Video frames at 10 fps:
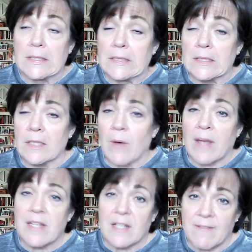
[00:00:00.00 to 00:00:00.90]
Oh, I
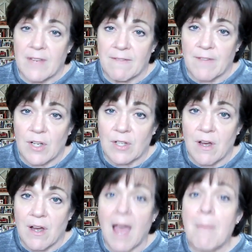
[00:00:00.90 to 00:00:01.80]
didn't leave it in very
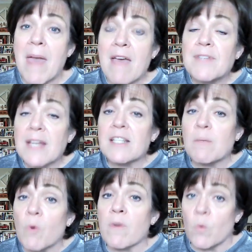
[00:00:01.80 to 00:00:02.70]
long. I may have dunked it
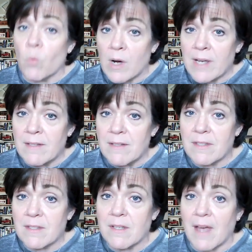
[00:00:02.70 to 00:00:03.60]
more than
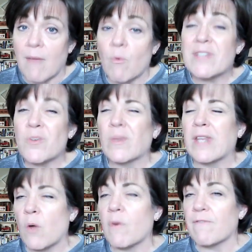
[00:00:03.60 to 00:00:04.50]
once. I wasn't really
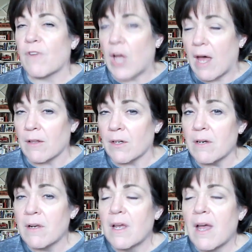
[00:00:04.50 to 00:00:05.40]
going for
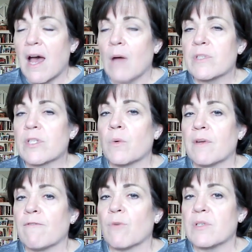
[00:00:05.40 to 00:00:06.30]
color. I was going
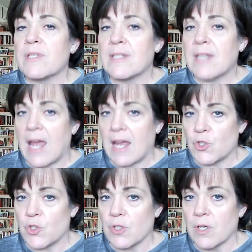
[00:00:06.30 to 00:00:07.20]
for
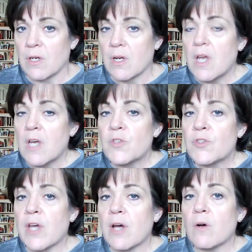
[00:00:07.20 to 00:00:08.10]
texture.
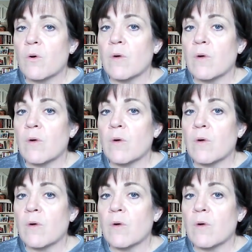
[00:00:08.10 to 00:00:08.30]
So